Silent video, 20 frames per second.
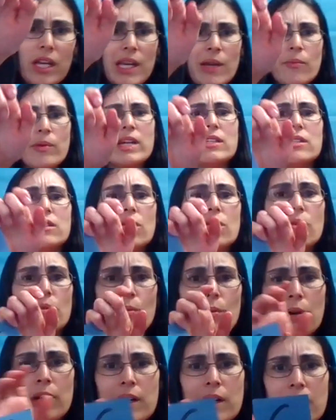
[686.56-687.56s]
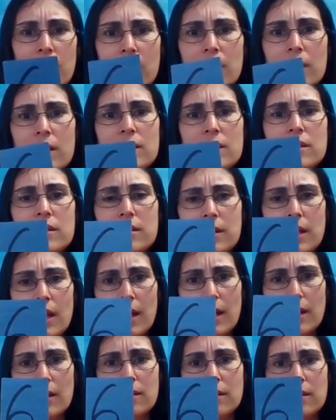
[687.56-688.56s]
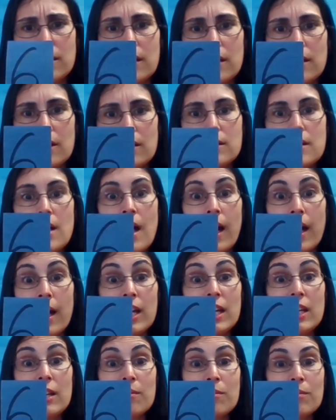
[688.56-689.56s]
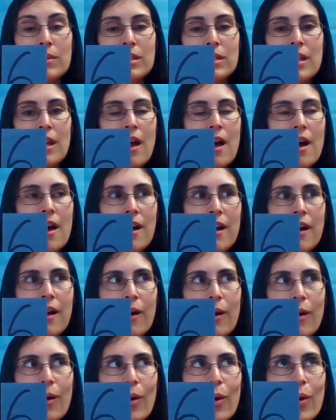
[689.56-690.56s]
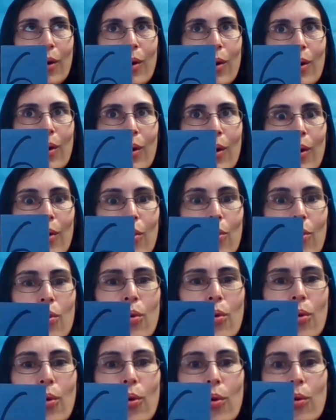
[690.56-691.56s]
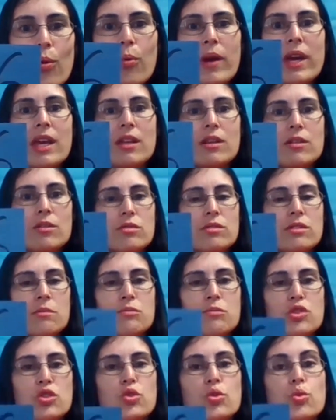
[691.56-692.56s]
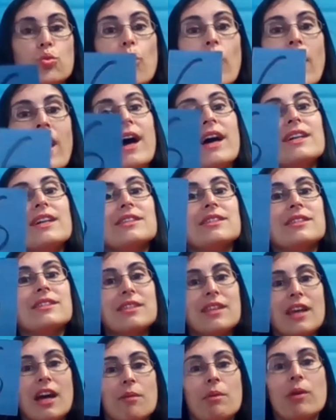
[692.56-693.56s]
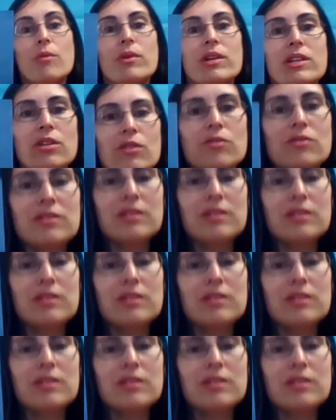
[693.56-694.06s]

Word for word: what can we do? Six times. Ooh, we can do some squats. How about we